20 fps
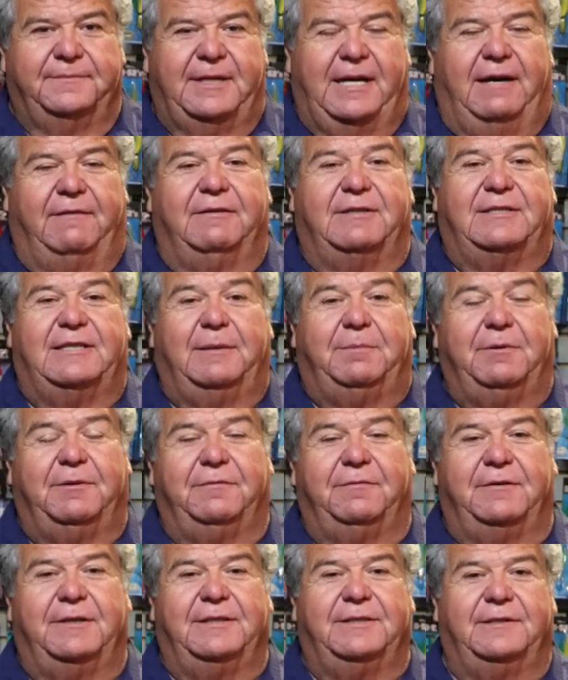I have a separate
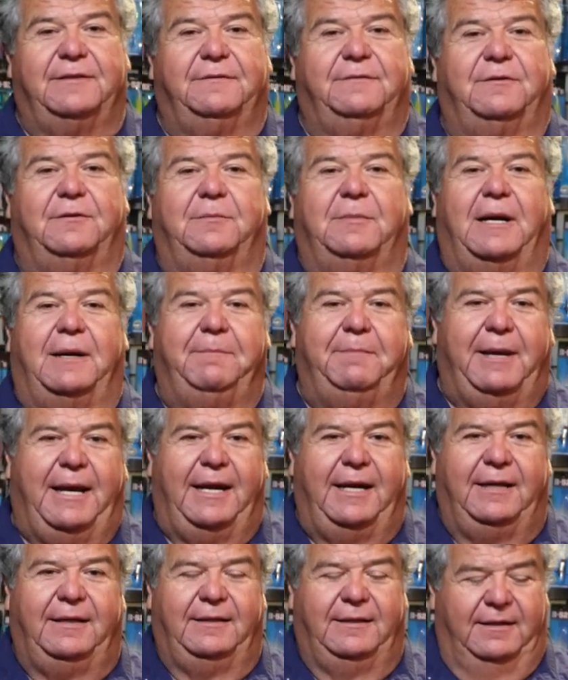freezer for my
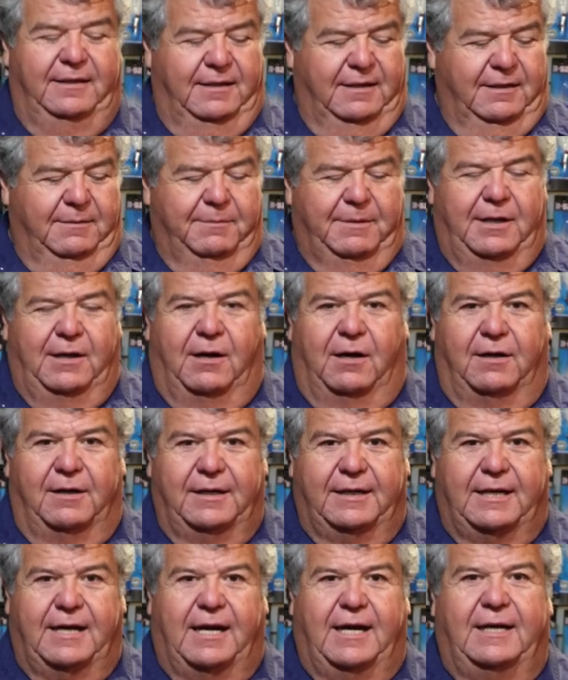bait, my
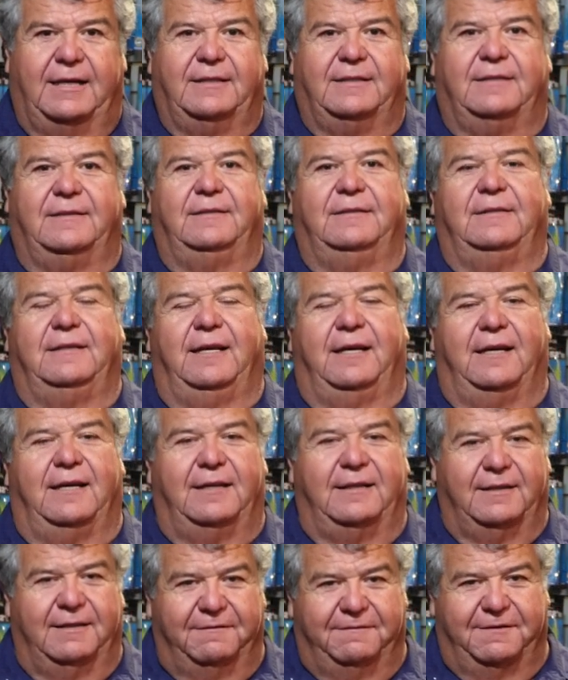Arctic ice,
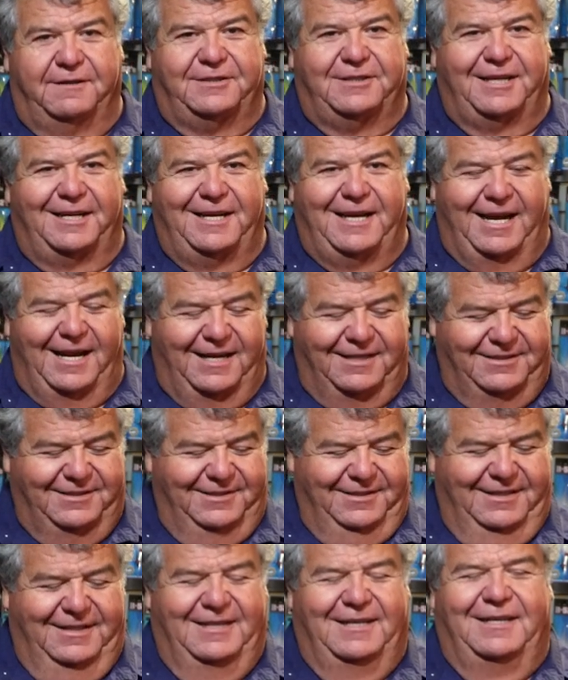and the fish I
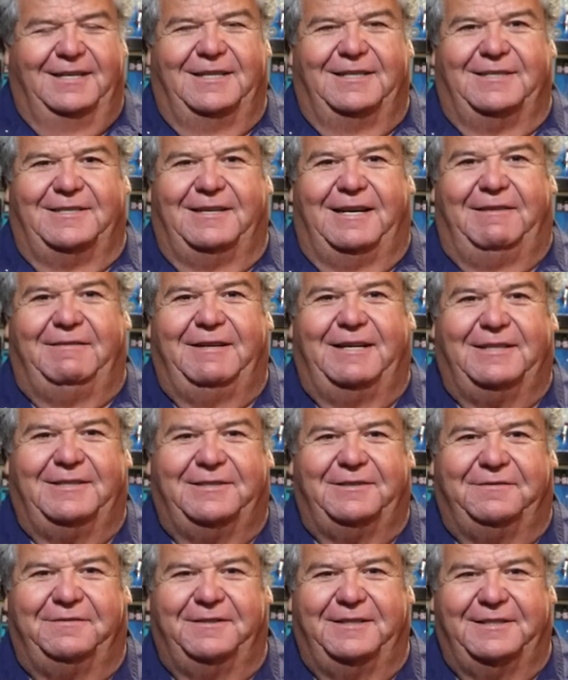catch. So I have an
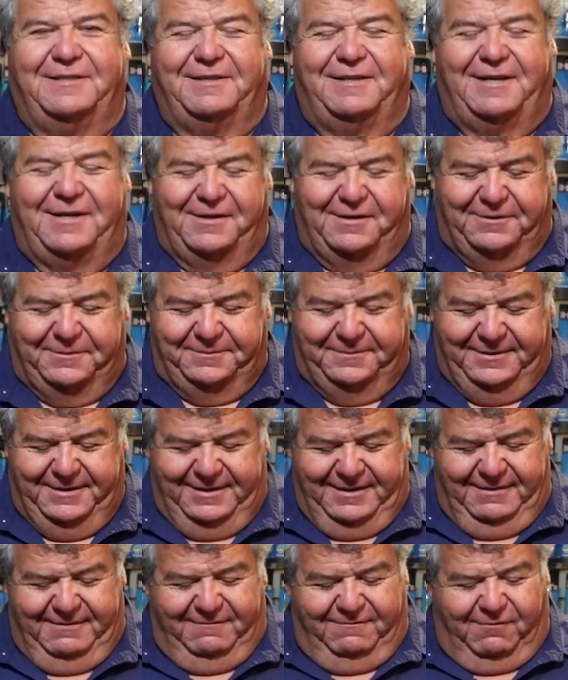extra freezer at home
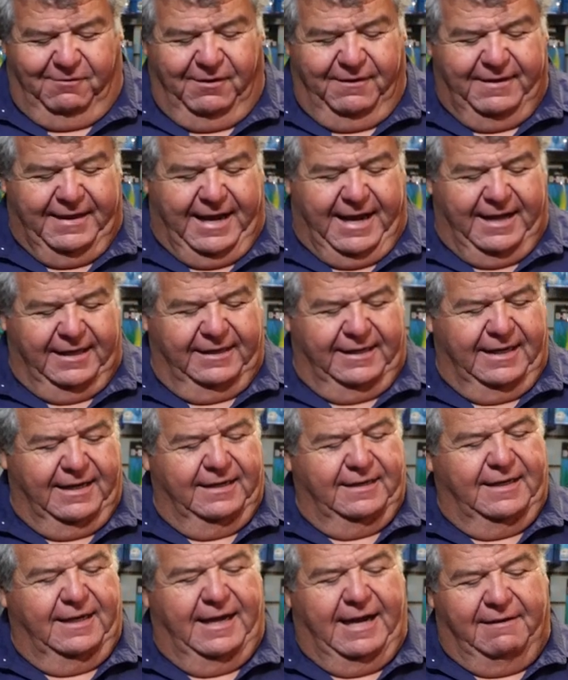for that,
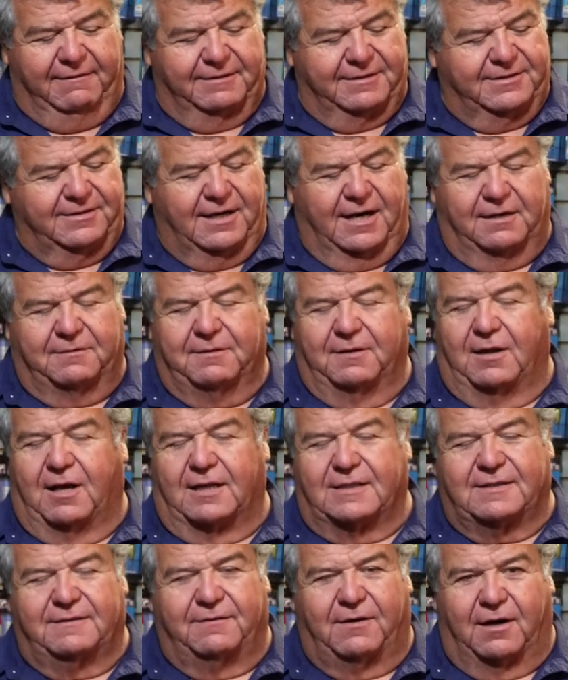and I have it stocked with
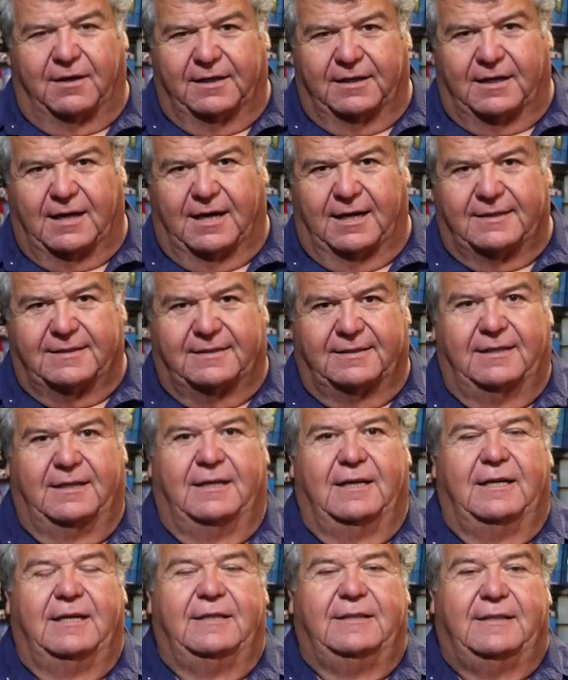lots of Arctic ice,
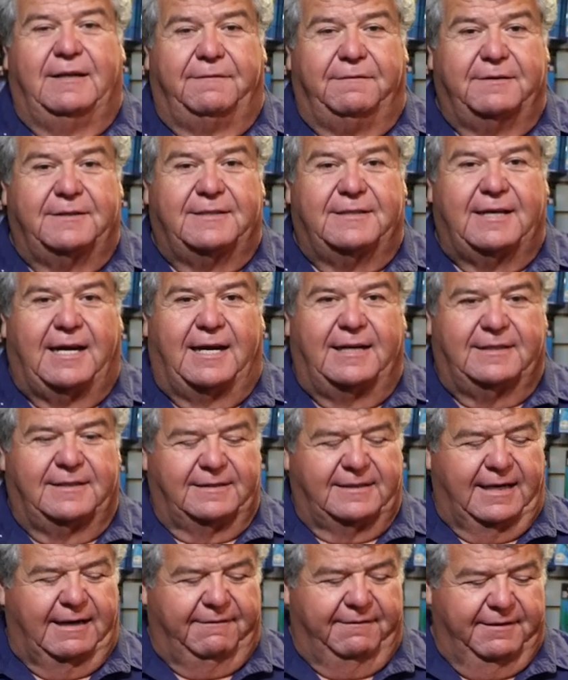different
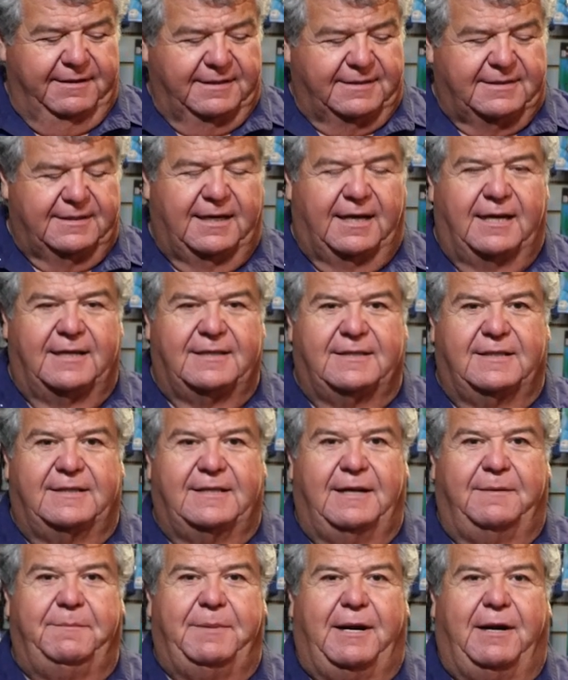sizes. I have this size, the
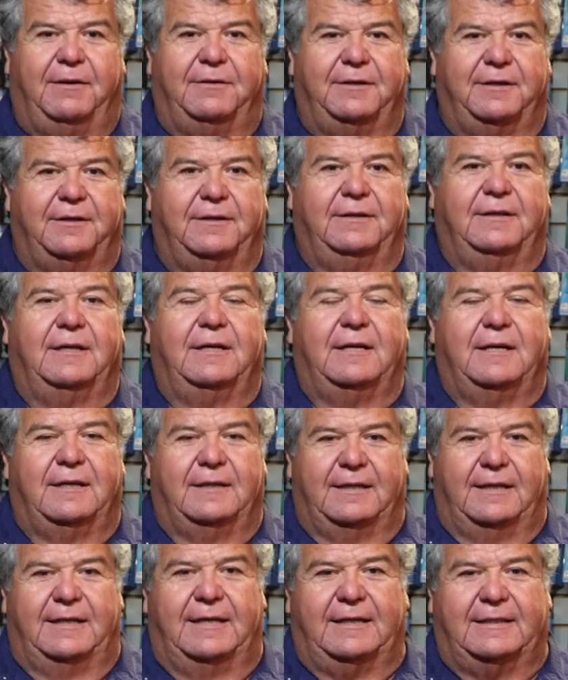10 pounder.
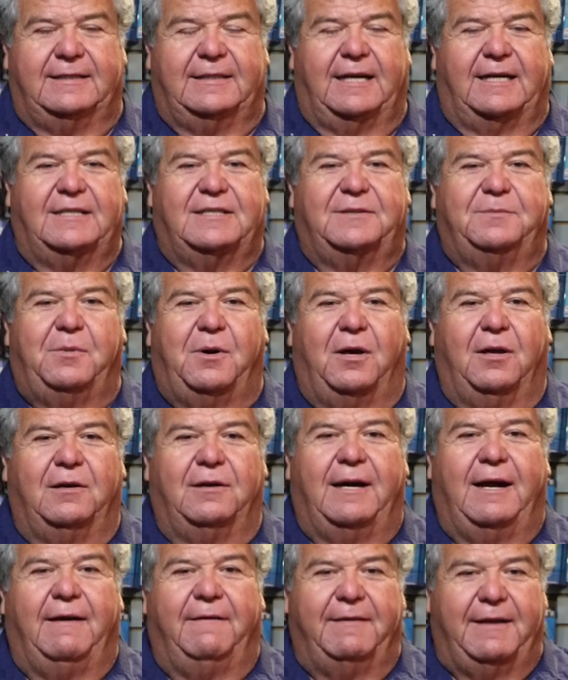The next size, smaller,
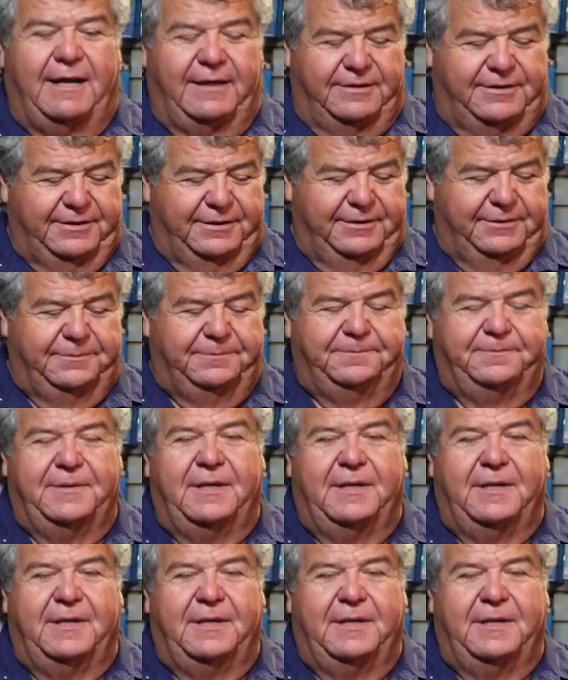I have that too.